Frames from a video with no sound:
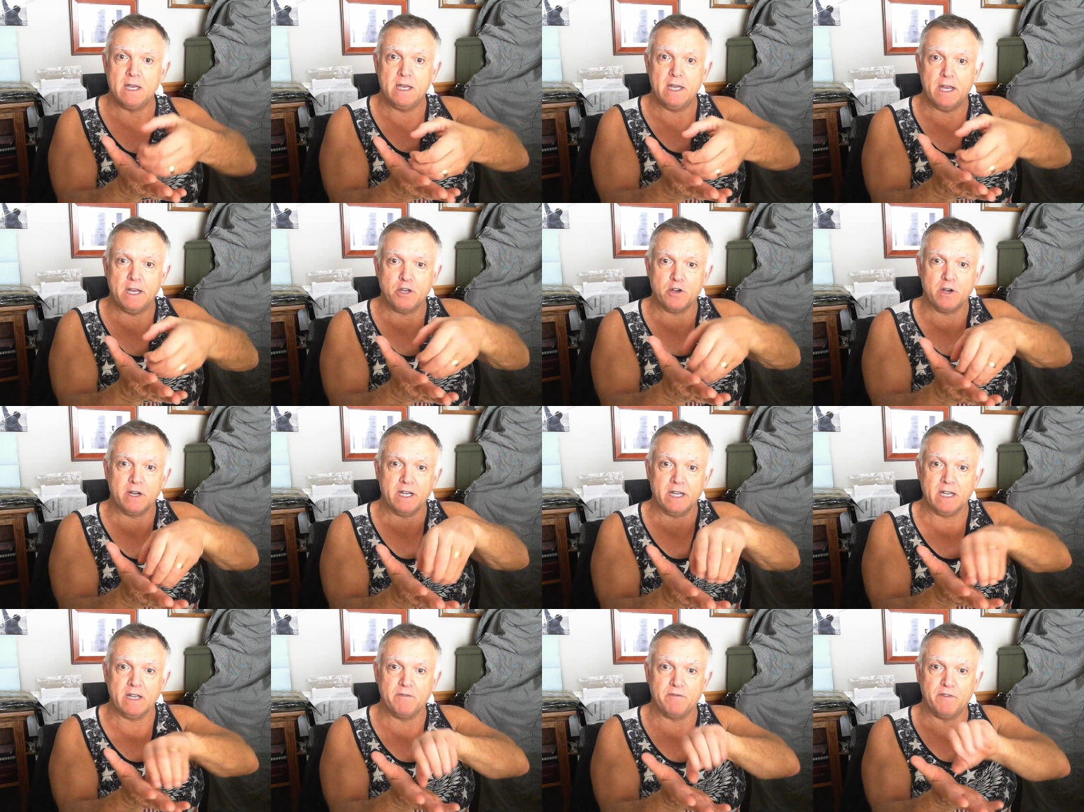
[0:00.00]
and you're going to
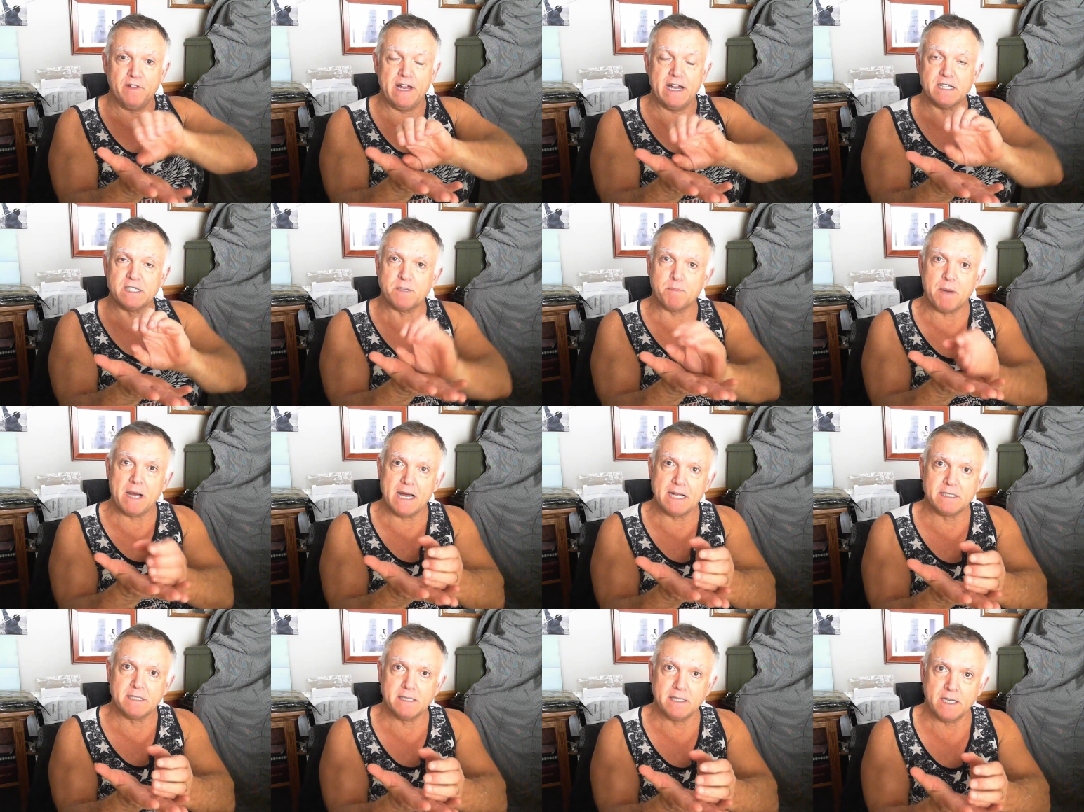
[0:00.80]
get flat
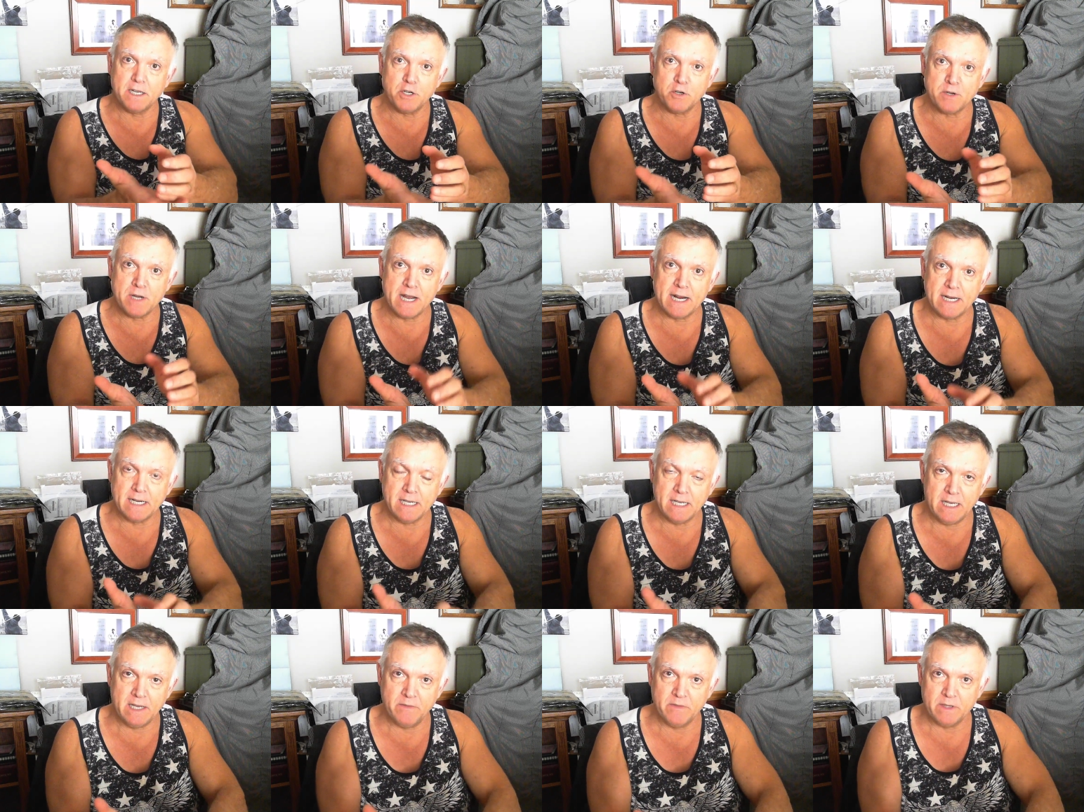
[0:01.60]
spots, and you're not going
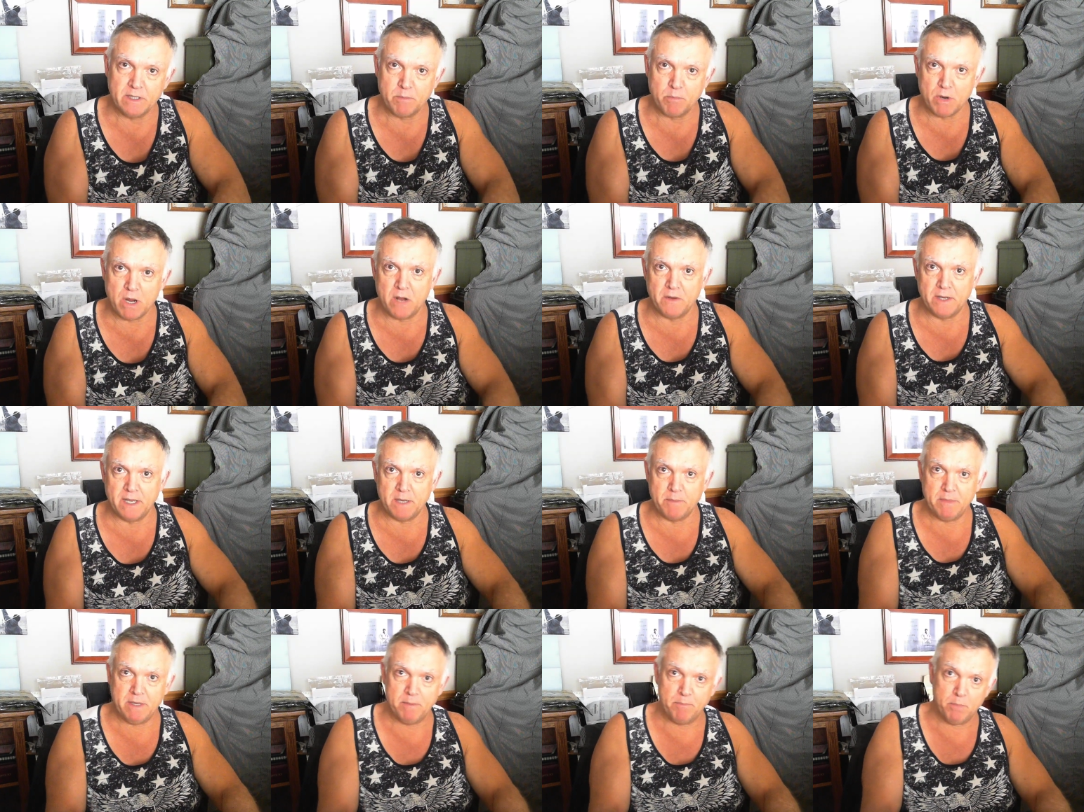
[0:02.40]
to evenly brown
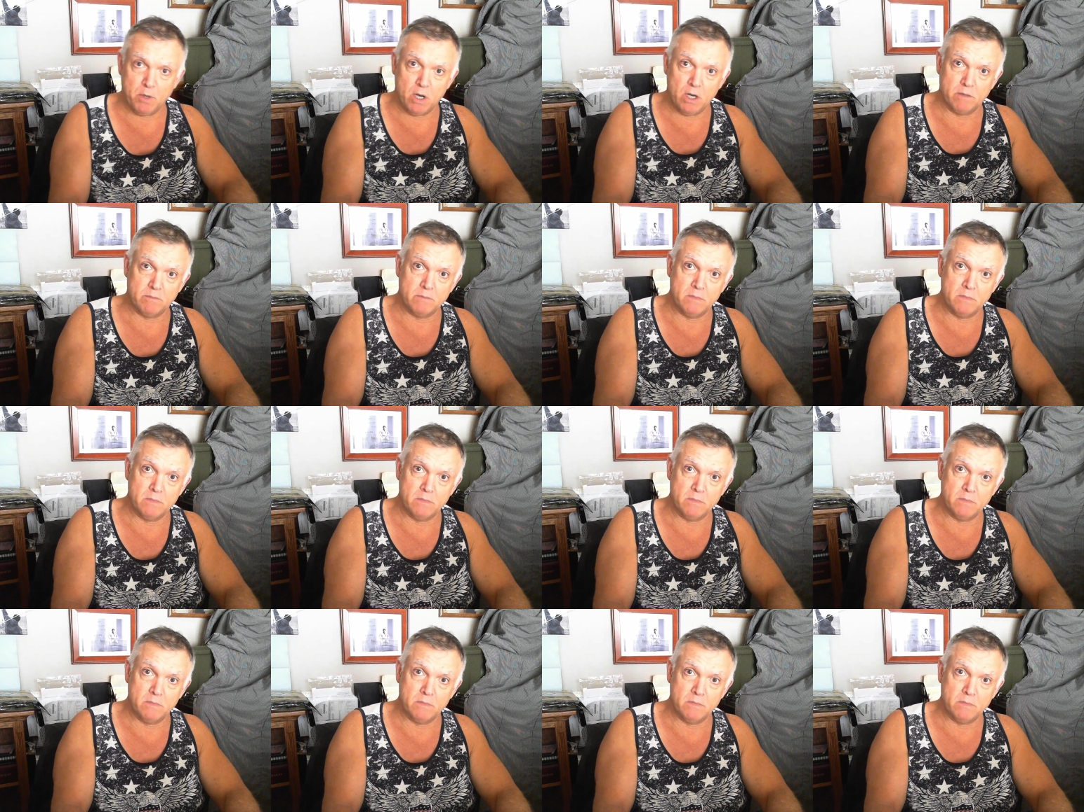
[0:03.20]
that meatball.